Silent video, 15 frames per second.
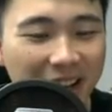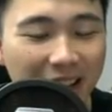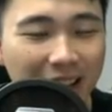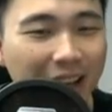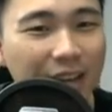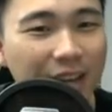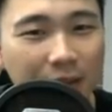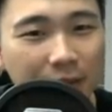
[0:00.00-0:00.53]

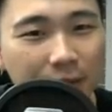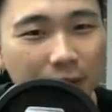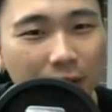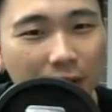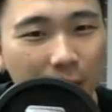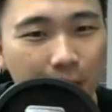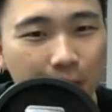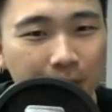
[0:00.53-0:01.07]
Like even
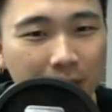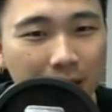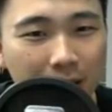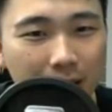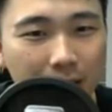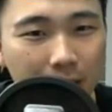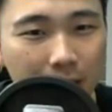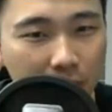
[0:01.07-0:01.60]
for
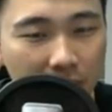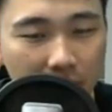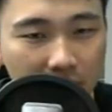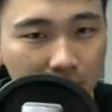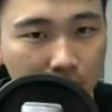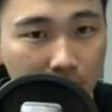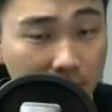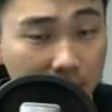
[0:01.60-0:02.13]
the
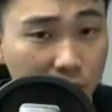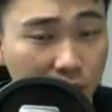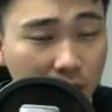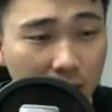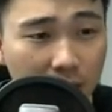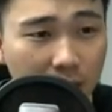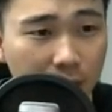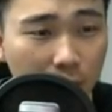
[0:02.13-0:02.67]
previous patch
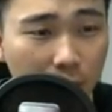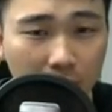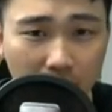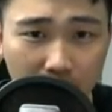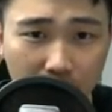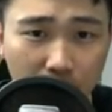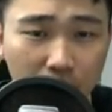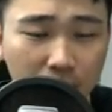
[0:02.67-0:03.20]
for
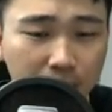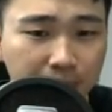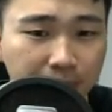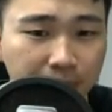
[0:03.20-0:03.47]
Cleo,